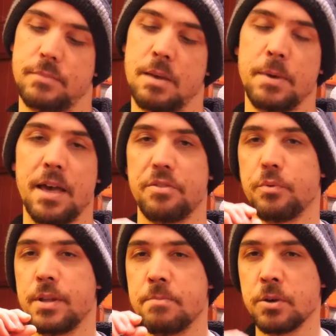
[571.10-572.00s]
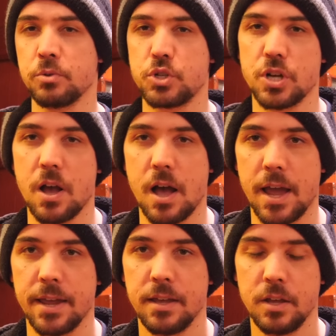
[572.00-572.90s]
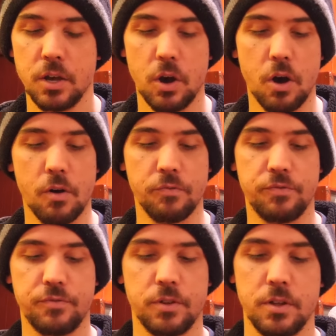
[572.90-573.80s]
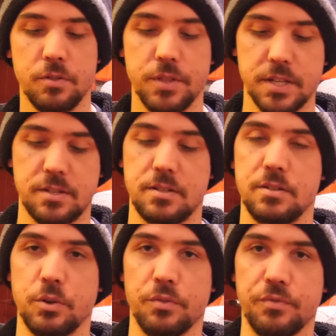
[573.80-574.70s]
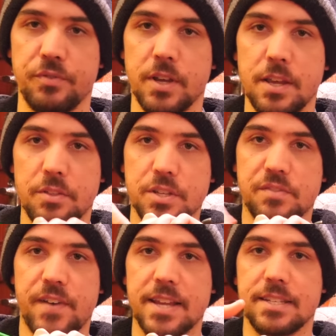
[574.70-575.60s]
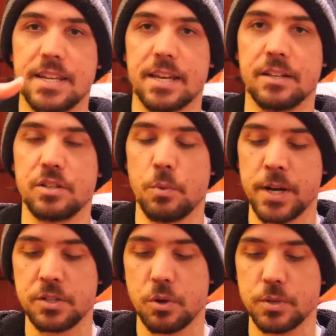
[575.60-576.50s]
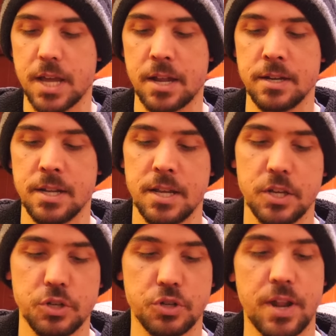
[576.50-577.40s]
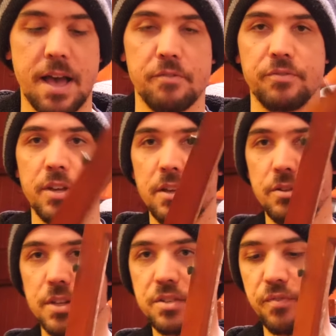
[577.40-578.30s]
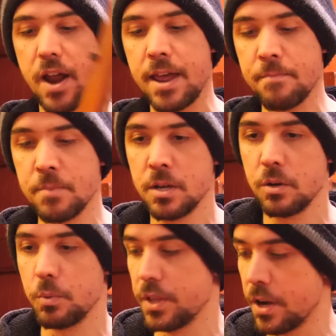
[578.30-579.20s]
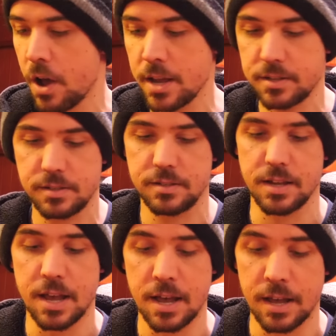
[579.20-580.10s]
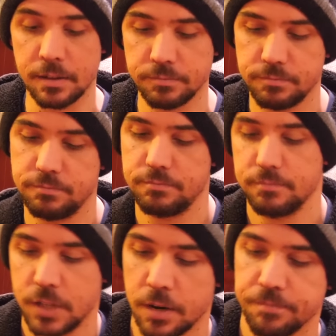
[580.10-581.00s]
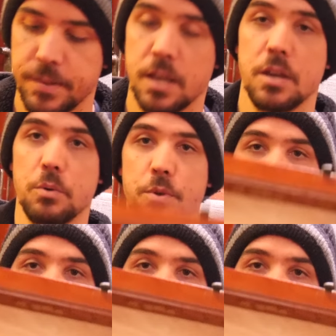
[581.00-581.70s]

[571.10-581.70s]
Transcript: about three mil shy of this sort of this face here. So when it's all done, you should have this frame with a nice uh, with a